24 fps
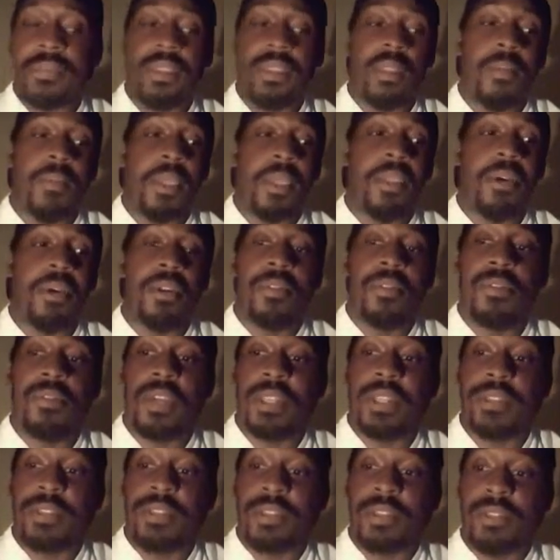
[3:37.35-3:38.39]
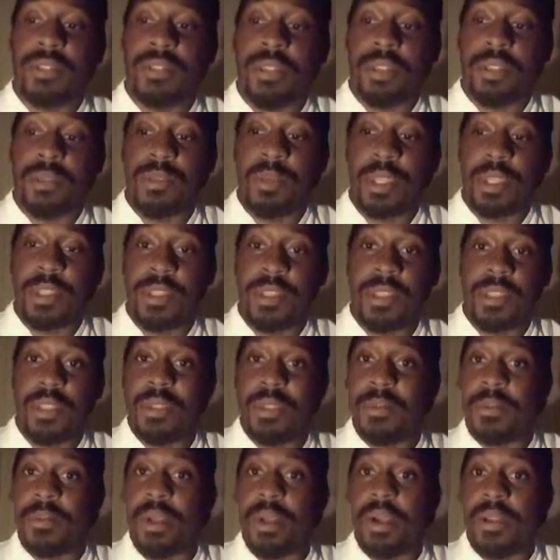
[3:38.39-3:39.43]
The Maillard effect is basically
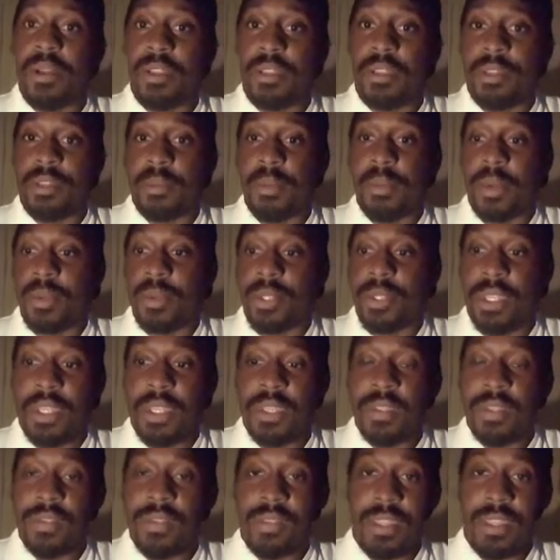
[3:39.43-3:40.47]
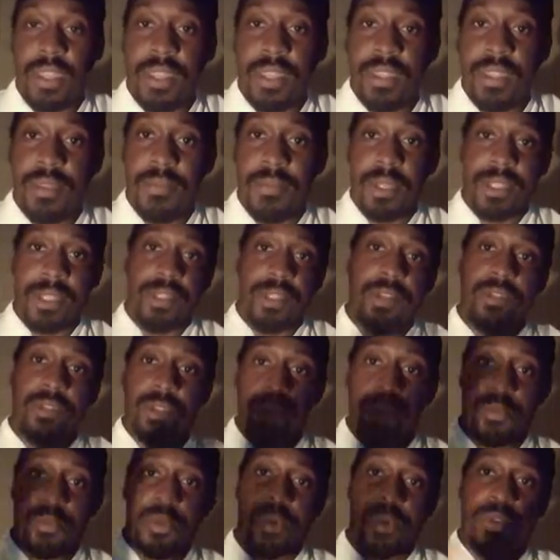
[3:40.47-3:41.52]
the browning of the proteins and the mixing of
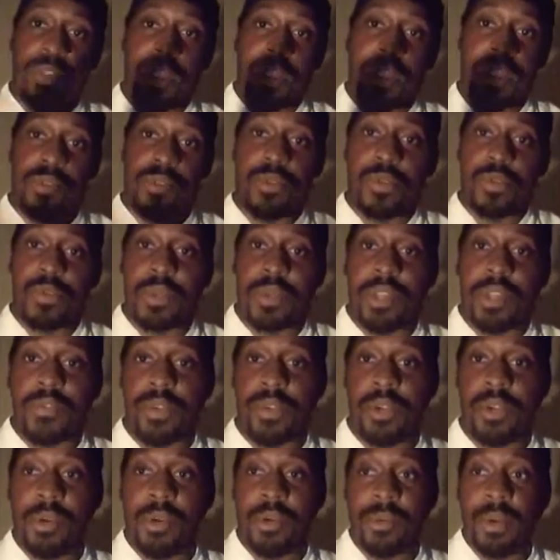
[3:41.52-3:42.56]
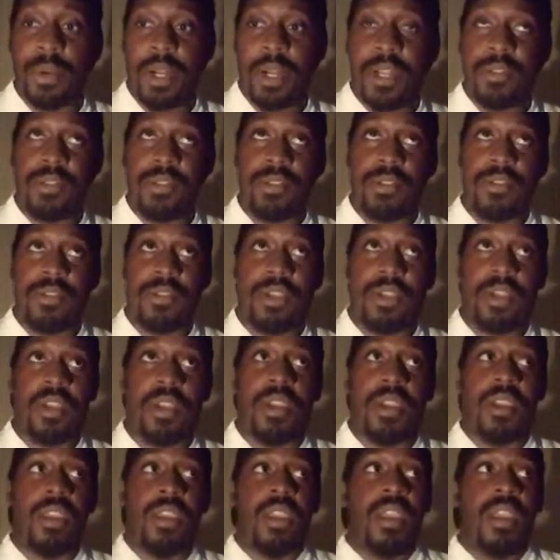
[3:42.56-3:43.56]
those proteins with whatever carbohydrates are there.